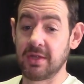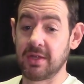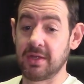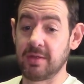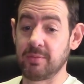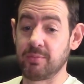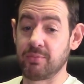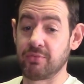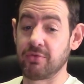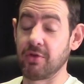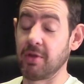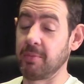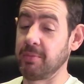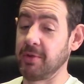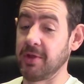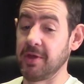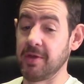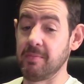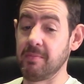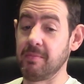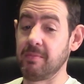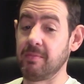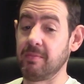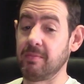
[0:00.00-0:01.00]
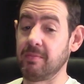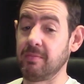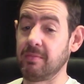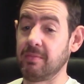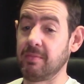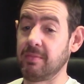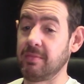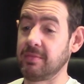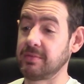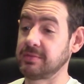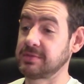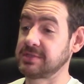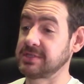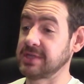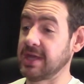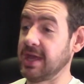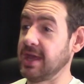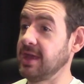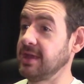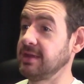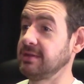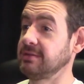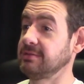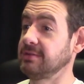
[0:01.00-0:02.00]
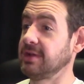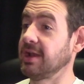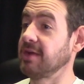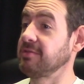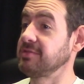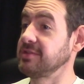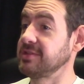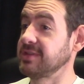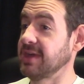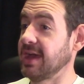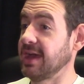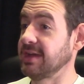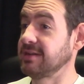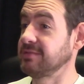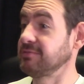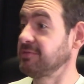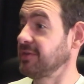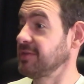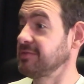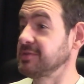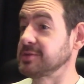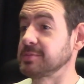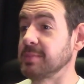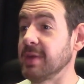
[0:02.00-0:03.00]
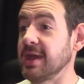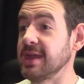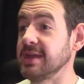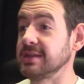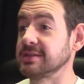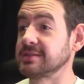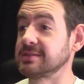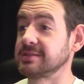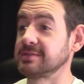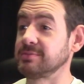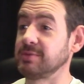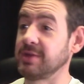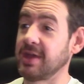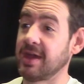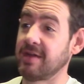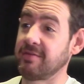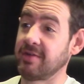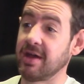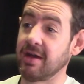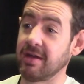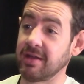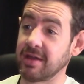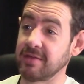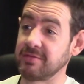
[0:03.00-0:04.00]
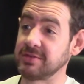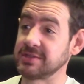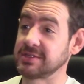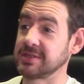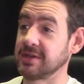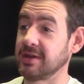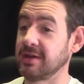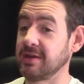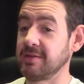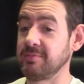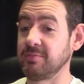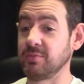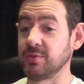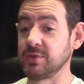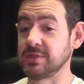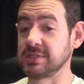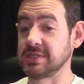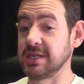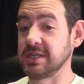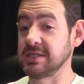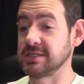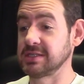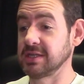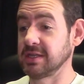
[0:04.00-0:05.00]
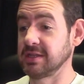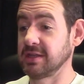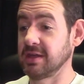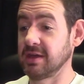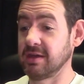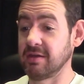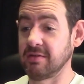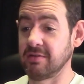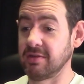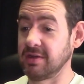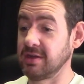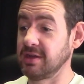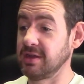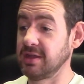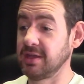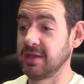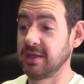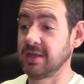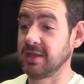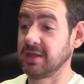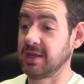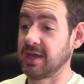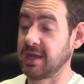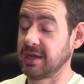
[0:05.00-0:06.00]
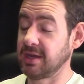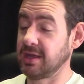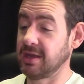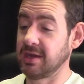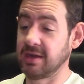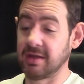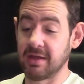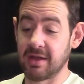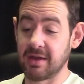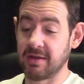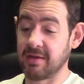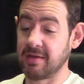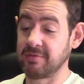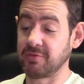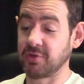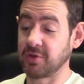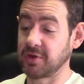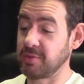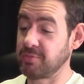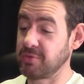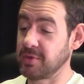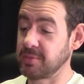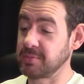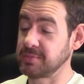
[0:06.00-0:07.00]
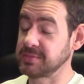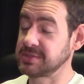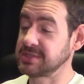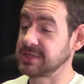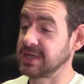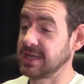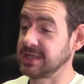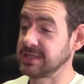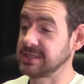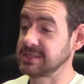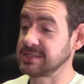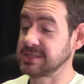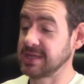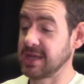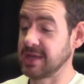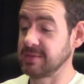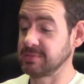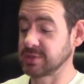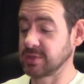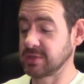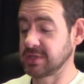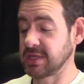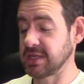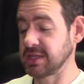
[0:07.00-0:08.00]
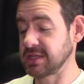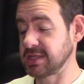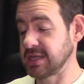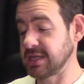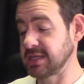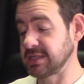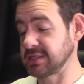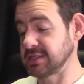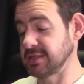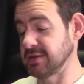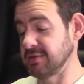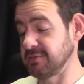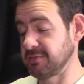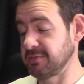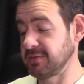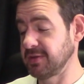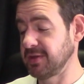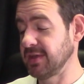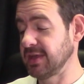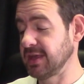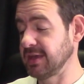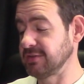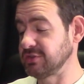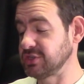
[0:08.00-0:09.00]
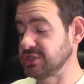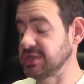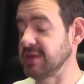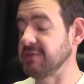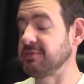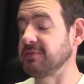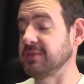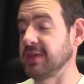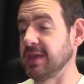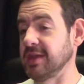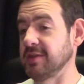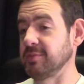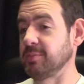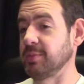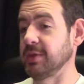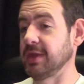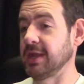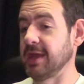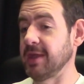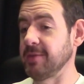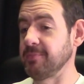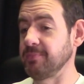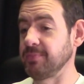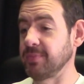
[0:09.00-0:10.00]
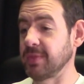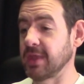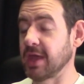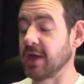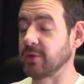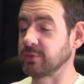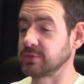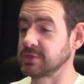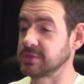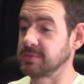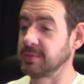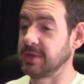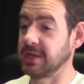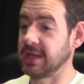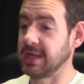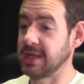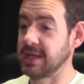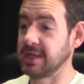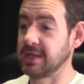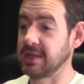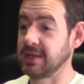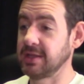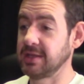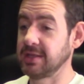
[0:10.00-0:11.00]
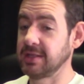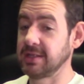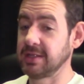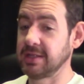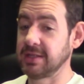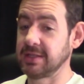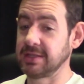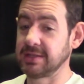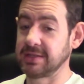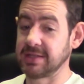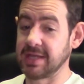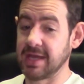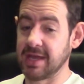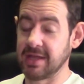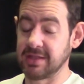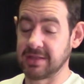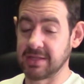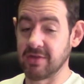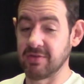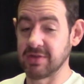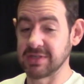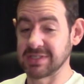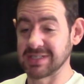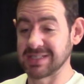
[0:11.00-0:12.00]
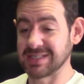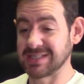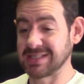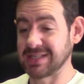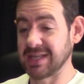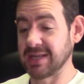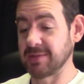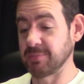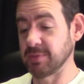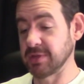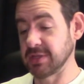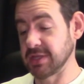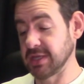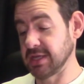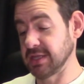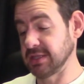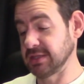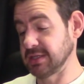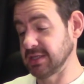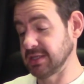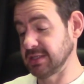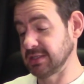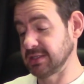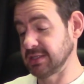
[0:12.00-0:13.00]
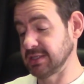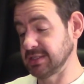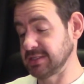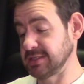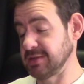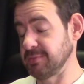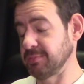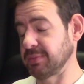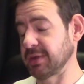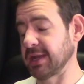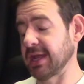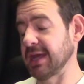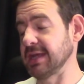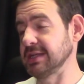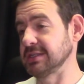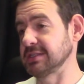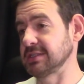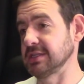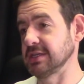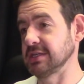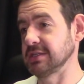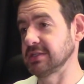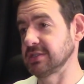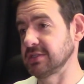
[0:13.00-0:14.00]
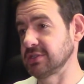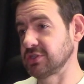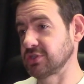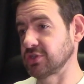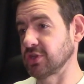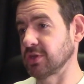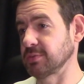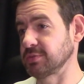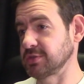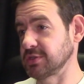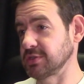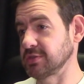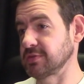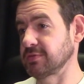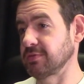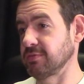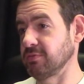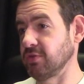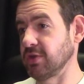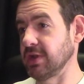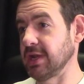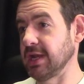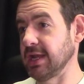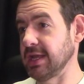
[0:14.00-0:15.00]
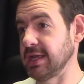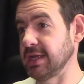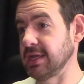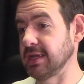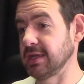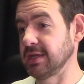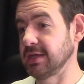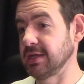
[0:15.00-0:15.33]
problem saying "love you, Dad" in front of his mates. We have a hug every time we see each other, and I've got no problem saying the same. So I think things have shifted, but ultimately there is a stigma that's in place that stops us from really